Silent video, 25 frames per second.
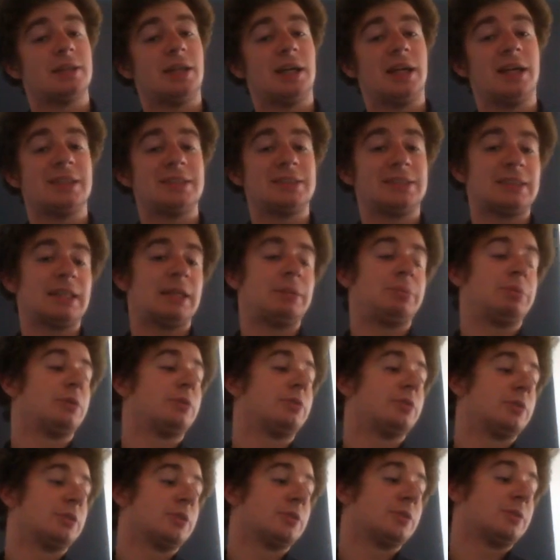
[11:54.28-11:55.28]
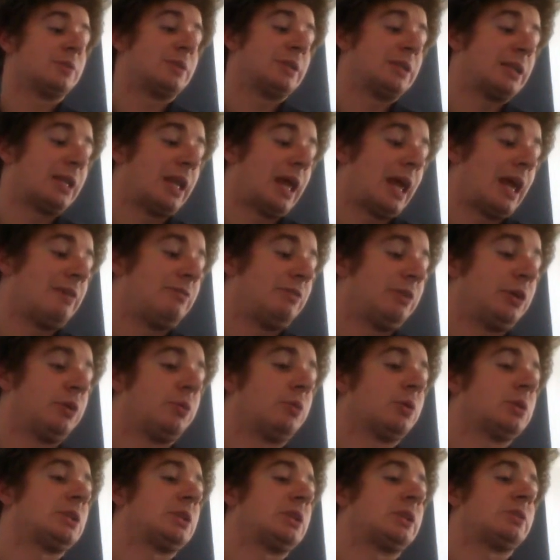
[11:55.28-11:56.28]
Staple for whenever you're
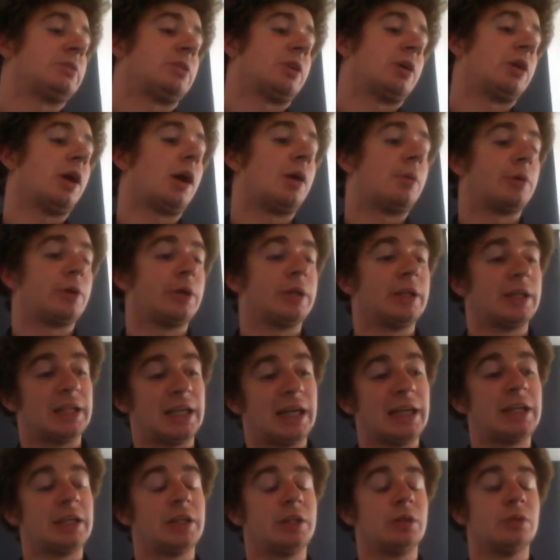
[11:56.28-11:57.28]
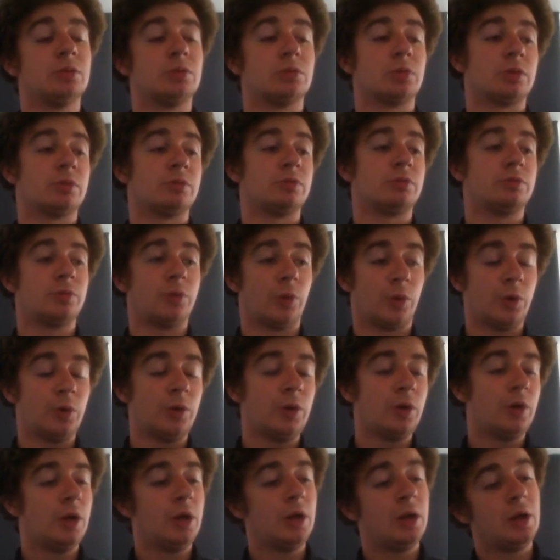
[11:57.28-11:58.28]
wanting to run Garmore in a deck, you would run
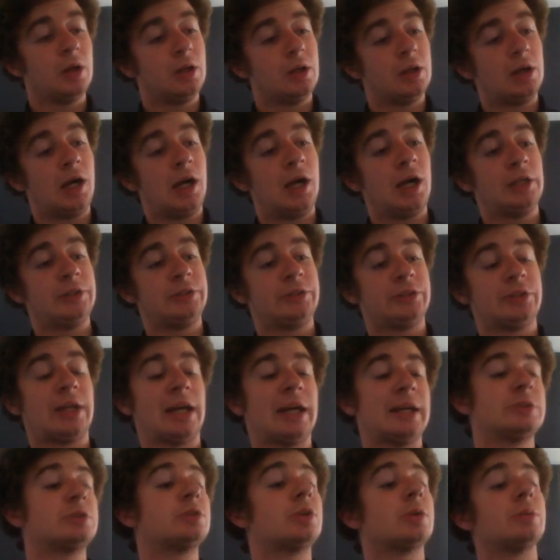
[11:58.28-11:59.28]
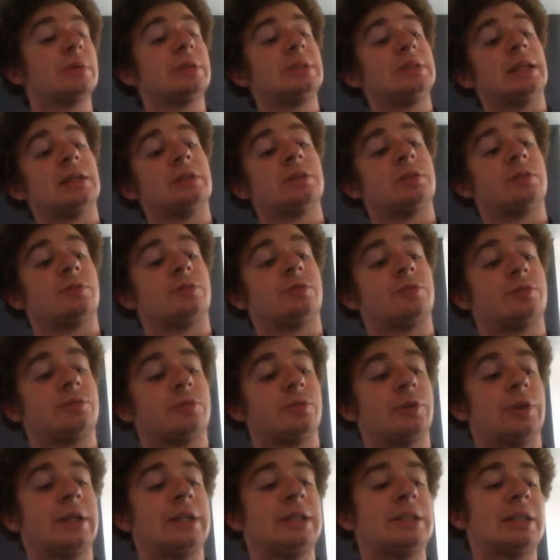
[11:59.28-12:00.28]
4. You can drop this down to
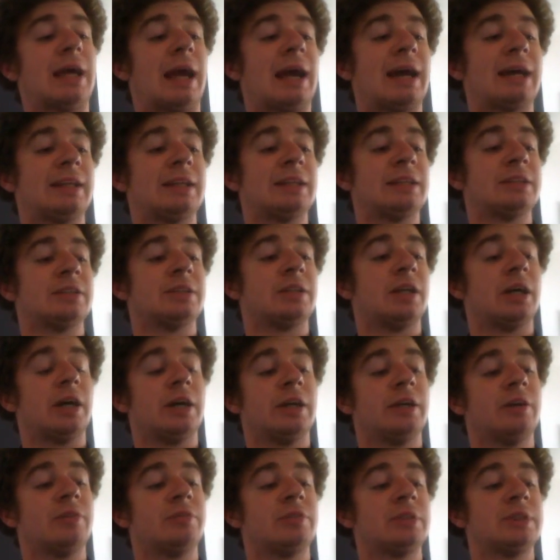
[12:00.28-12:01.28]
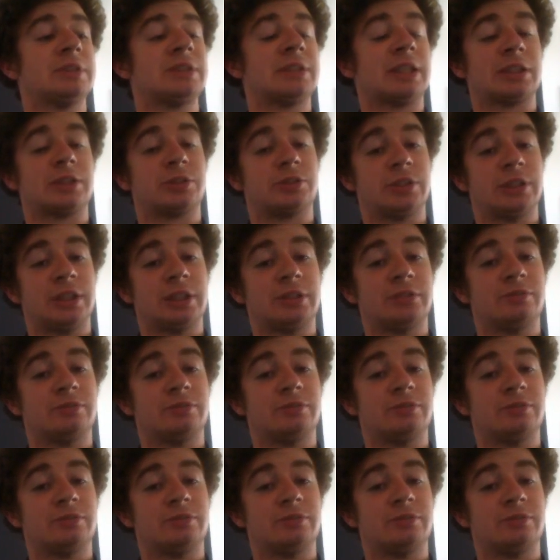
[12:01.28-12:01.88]
3 to add in another Sanctuary